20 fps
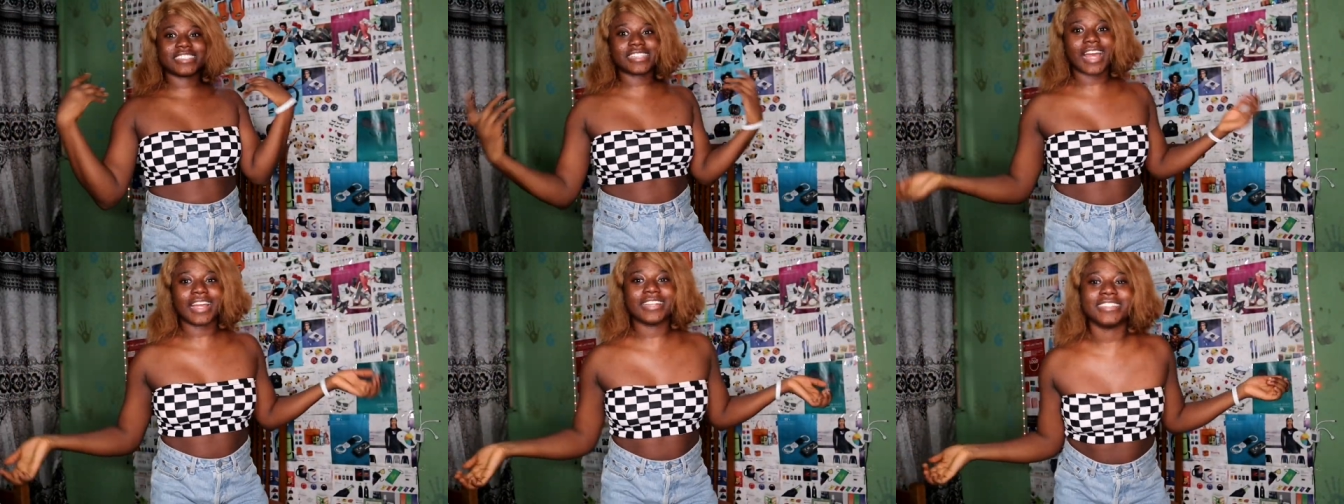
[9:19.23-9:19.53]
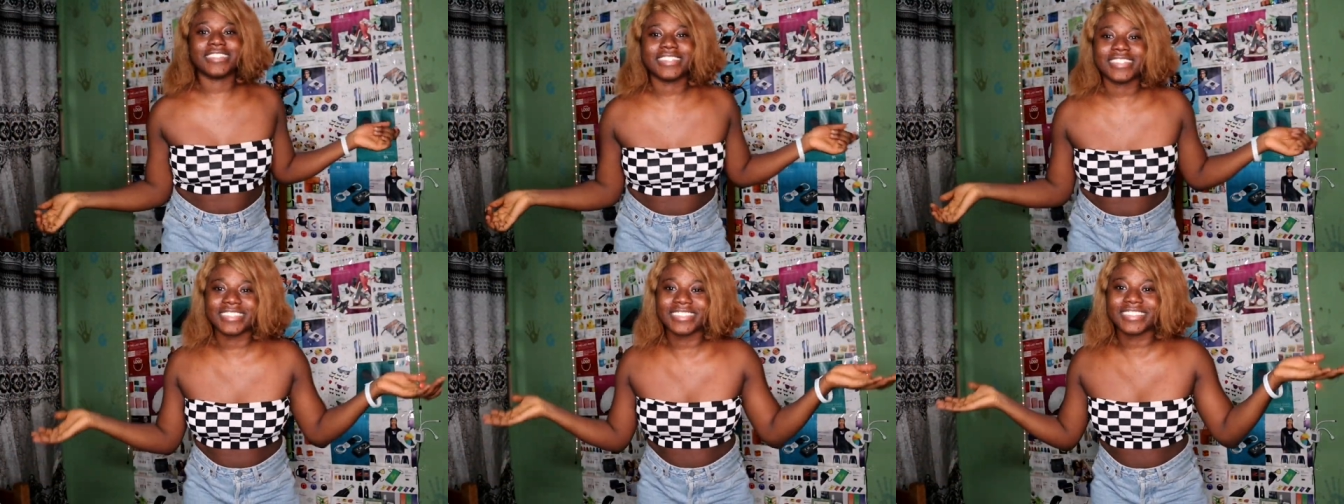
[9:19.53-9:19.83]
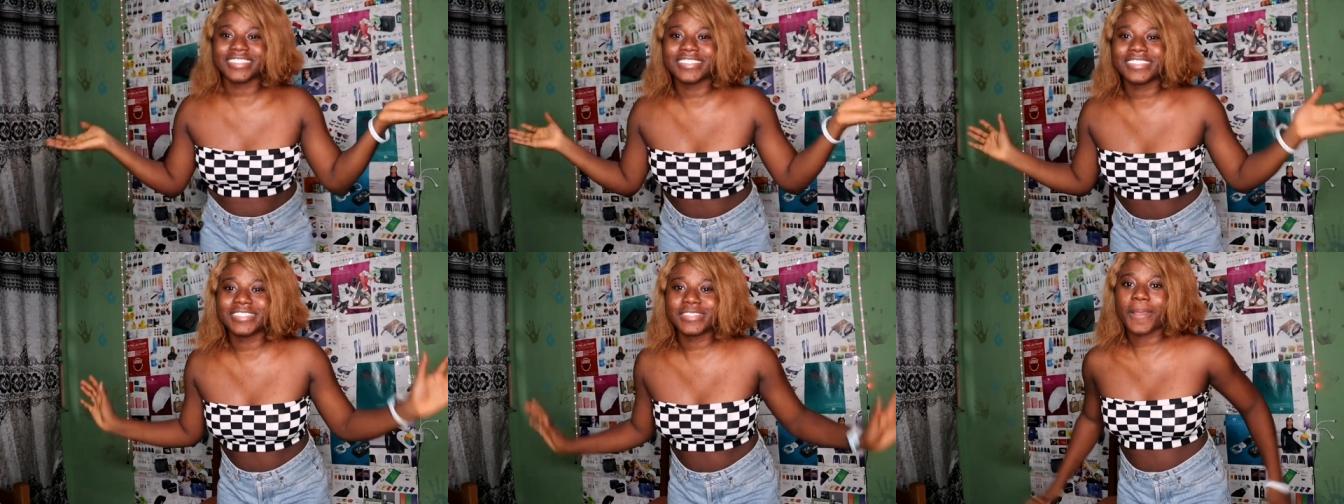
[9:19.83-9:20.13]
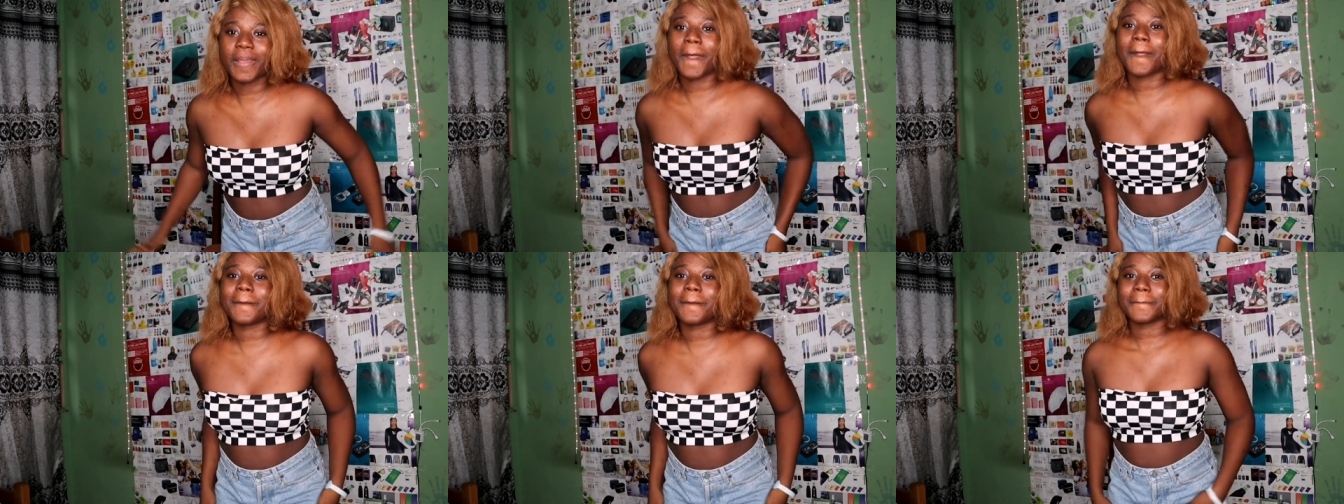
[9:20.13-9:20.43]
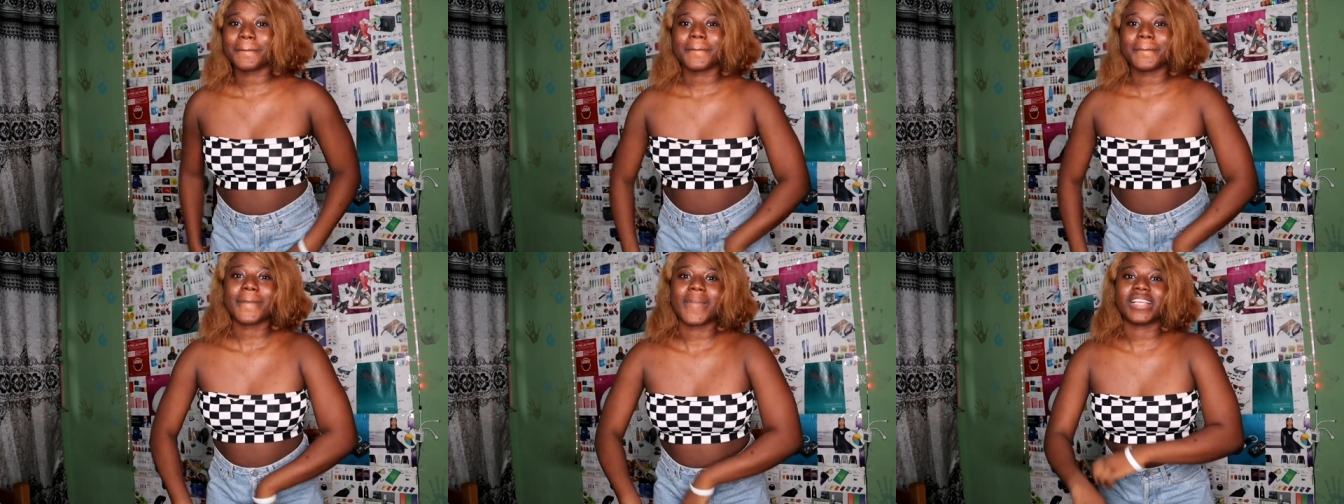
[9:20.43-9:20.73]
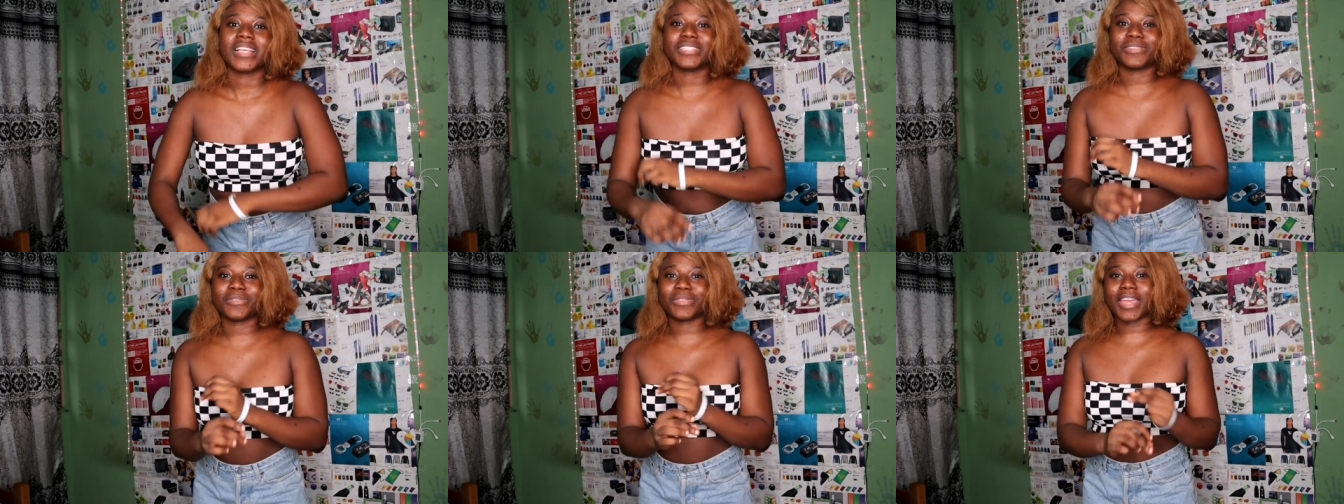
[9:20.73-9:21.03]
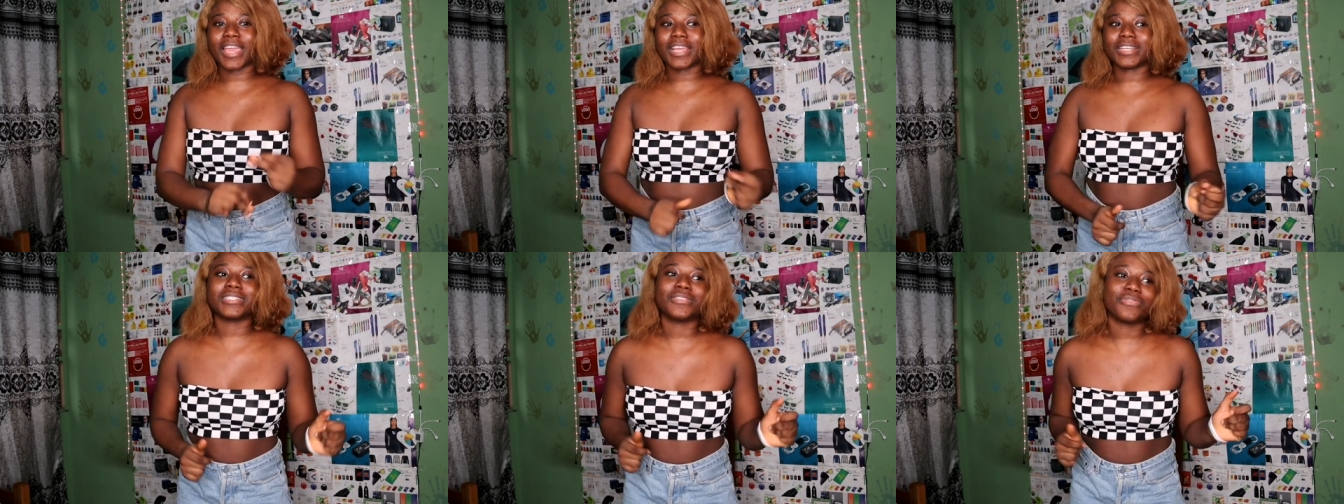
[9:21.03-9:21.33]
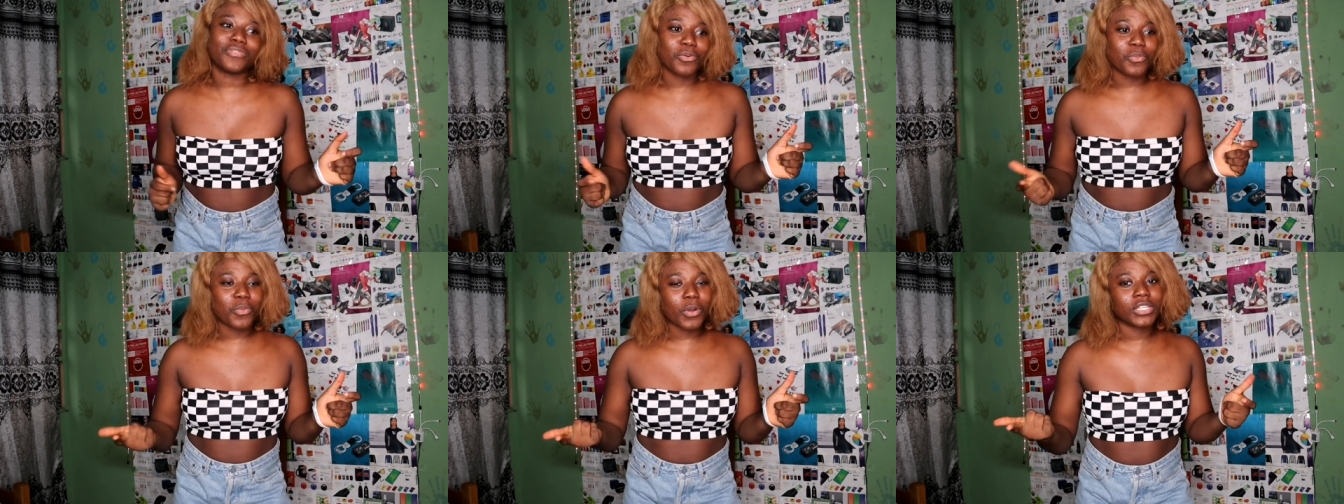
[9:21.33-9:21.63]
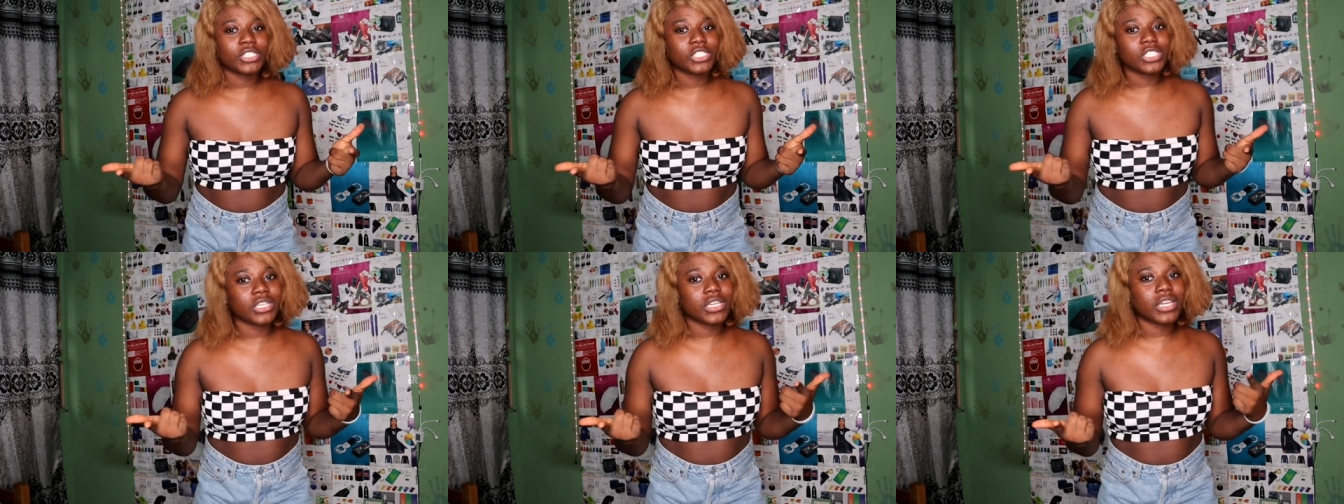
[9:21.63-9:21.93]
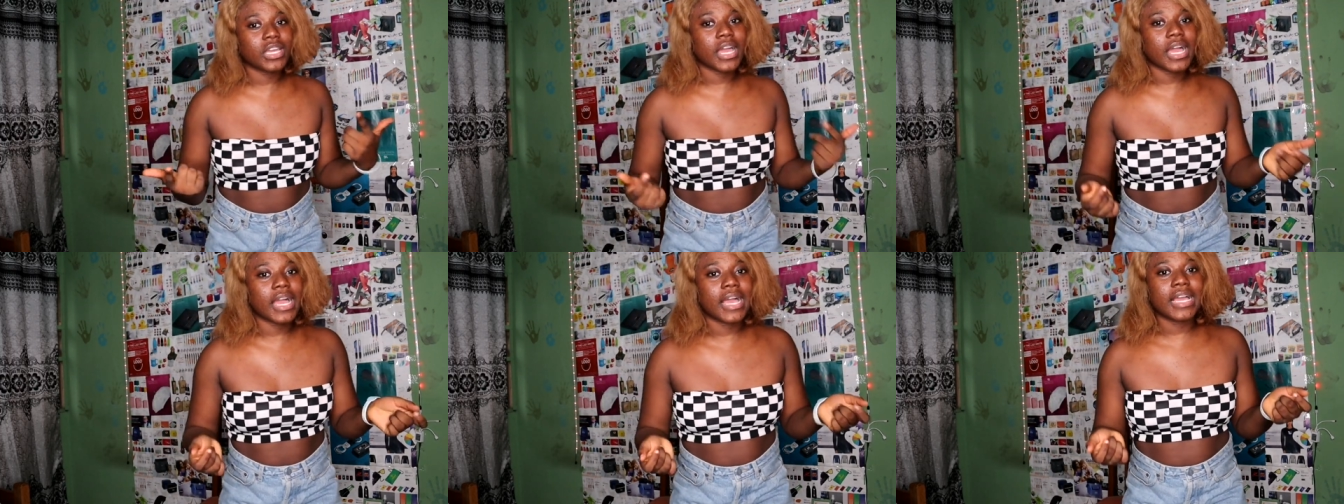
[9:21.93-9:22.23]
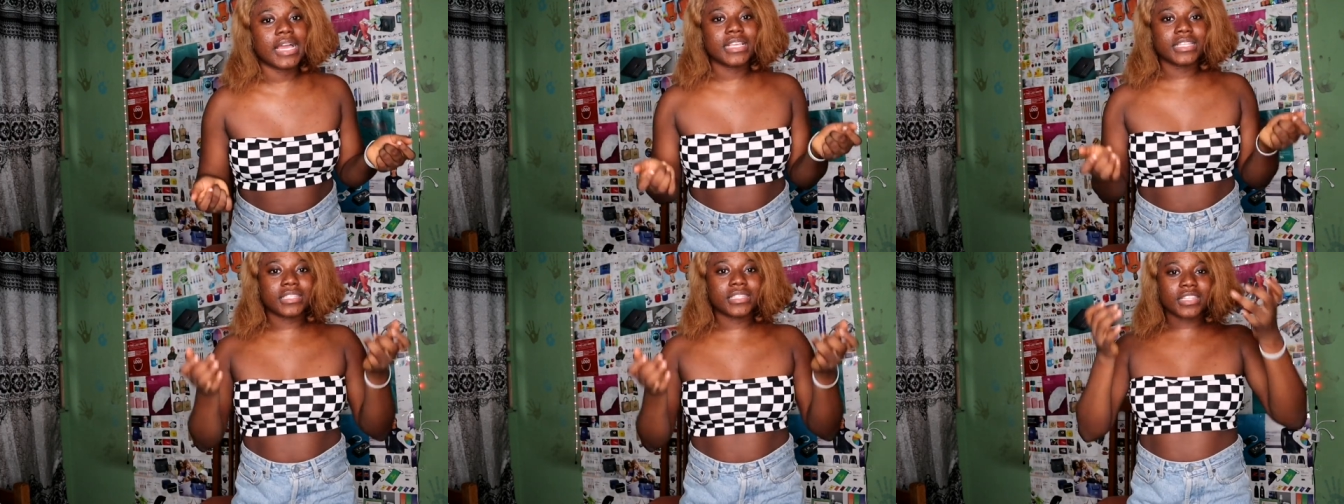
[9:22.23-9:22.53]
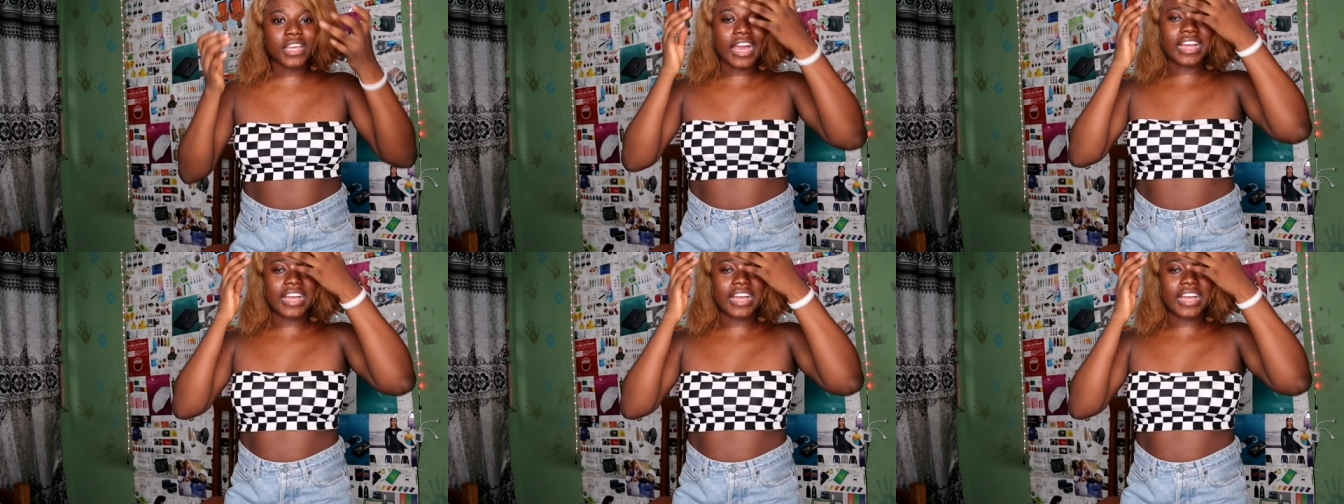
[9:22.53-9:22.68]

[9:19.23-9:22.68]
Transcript: standing. So thanks for watching guys.